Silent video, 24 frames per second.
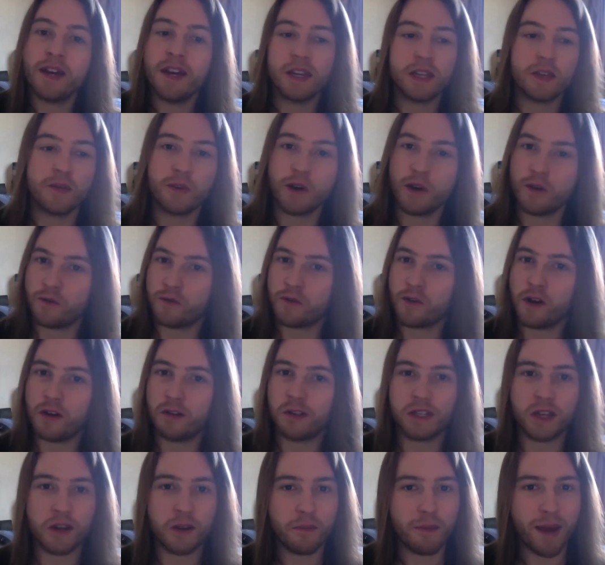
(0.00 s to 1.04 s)
You've got
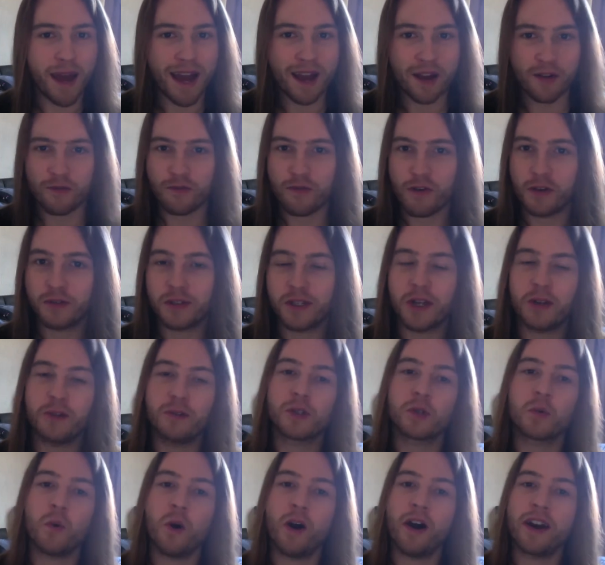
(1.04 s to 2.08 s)
Frozone back,
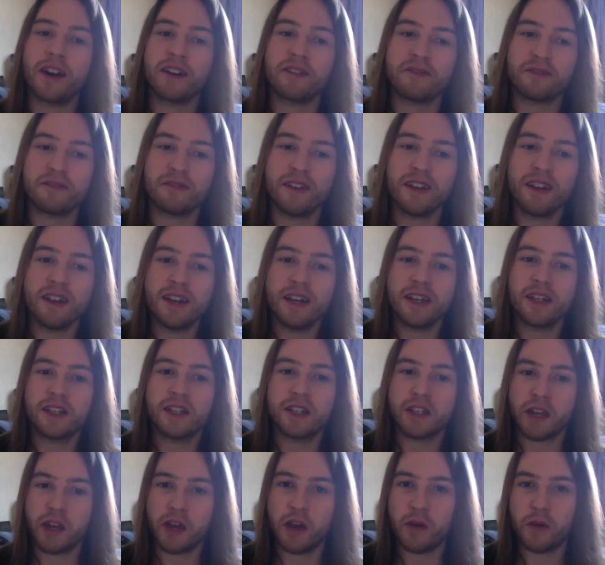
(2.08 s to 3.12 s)
Frozone's wife.
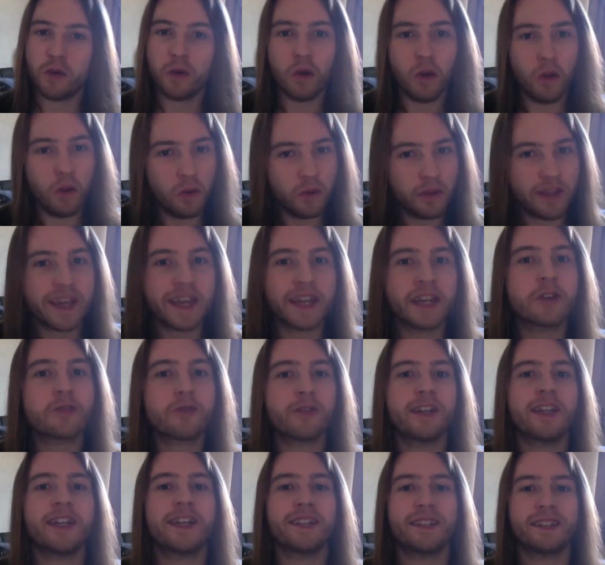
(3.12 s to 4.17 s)
So all the
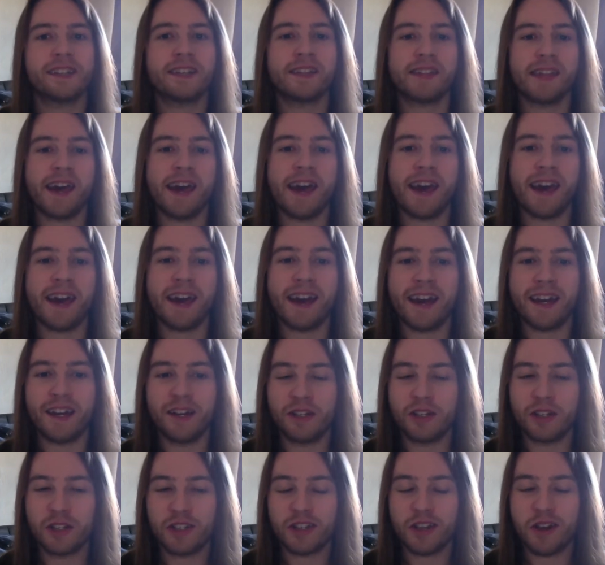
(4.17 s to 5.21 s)
ingredients are there, and
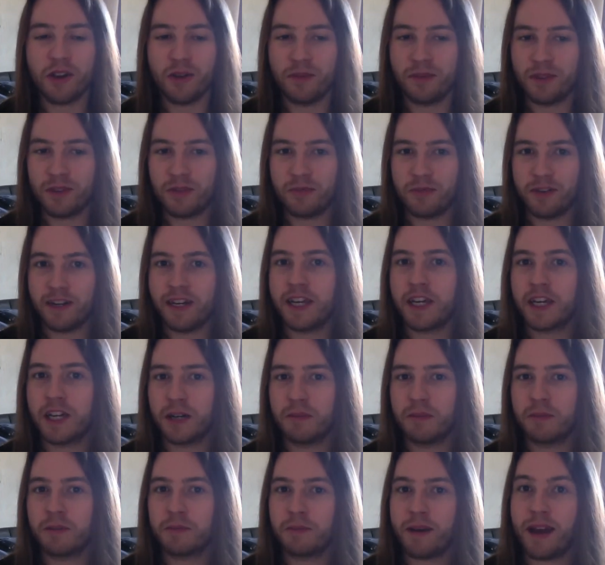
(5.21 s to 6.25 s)
I just hope this really
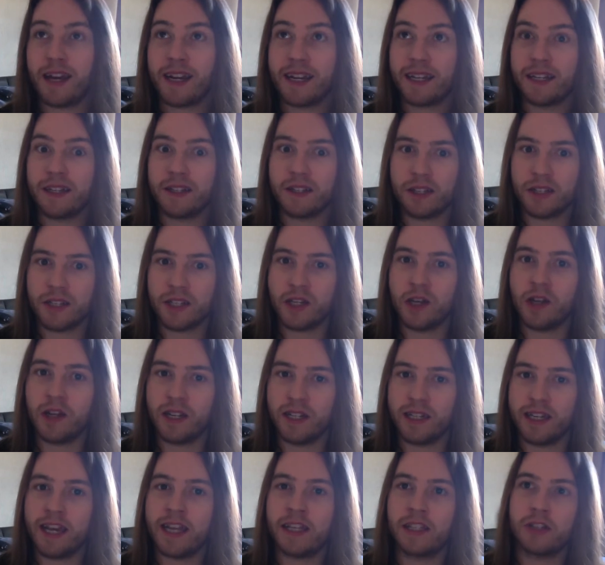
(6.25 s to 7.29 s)
comes back and is a
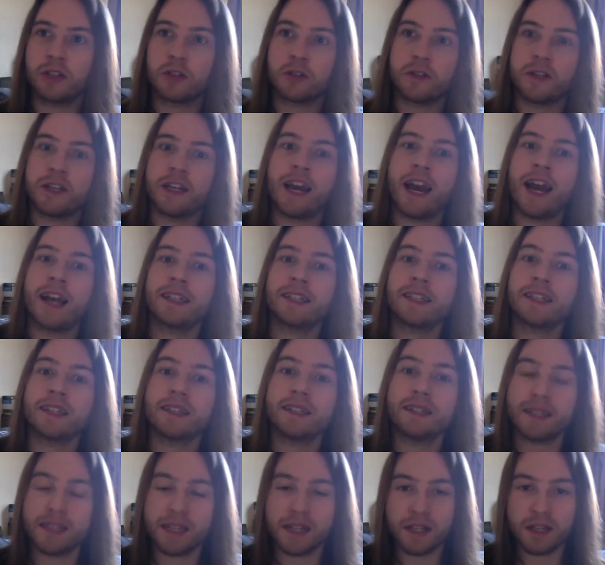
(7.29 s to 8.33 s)
solid entry and
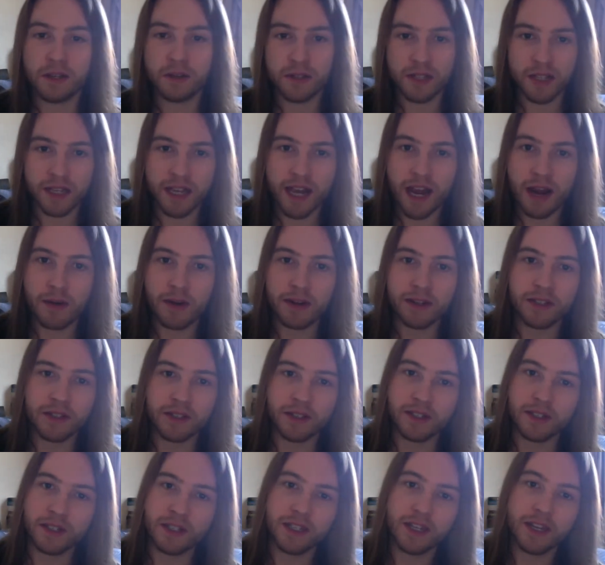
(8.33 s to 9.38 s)
continues the
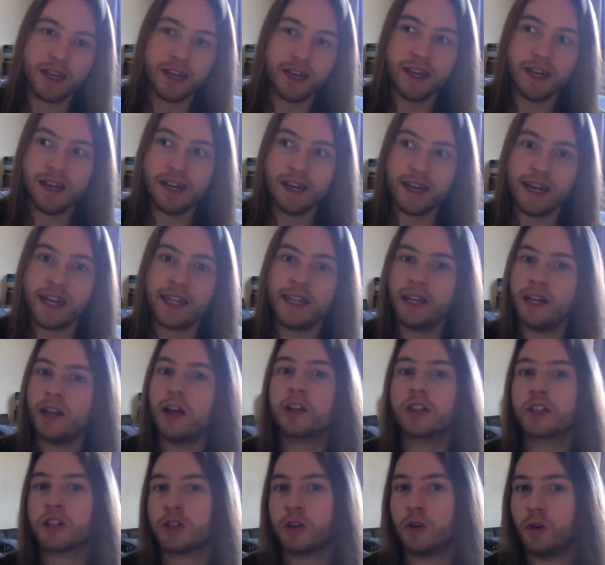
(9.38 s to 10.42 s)
characters in a
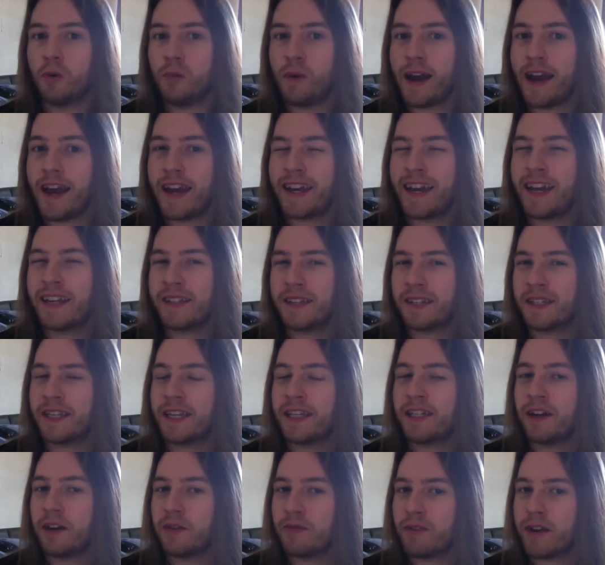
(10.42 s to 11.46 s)
logical way. As I
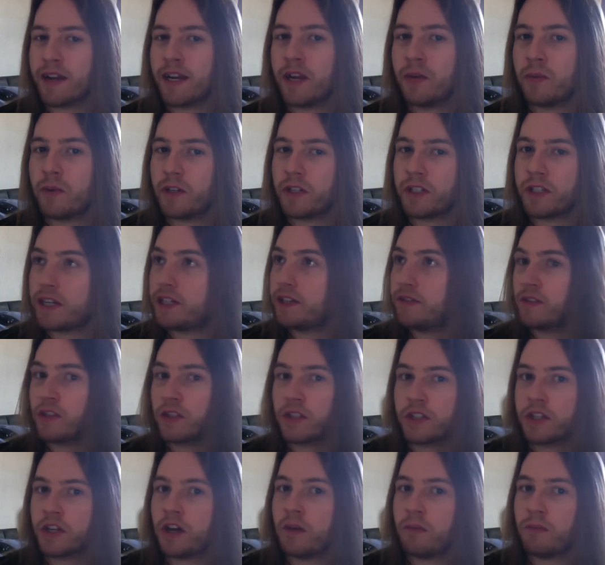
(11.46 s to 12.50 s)
said, I really wish they'd have
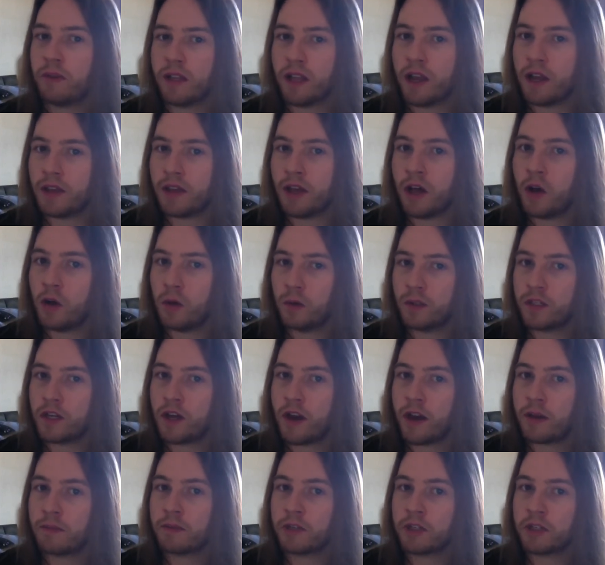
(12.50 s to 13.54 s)
just gone with like the whole
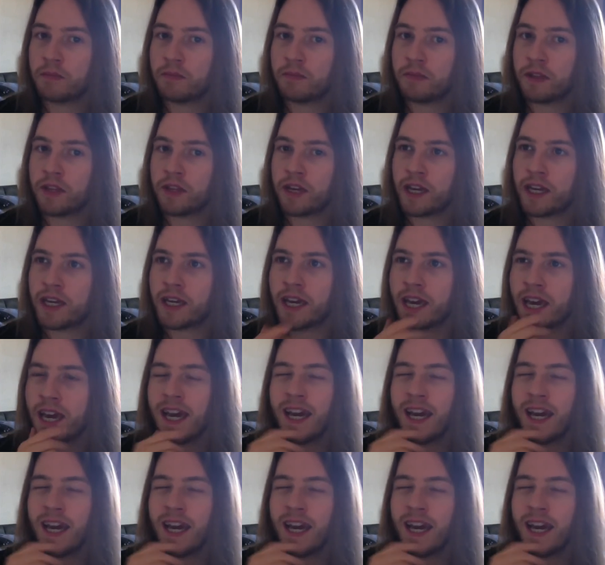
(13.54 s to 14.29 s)
time jump thing.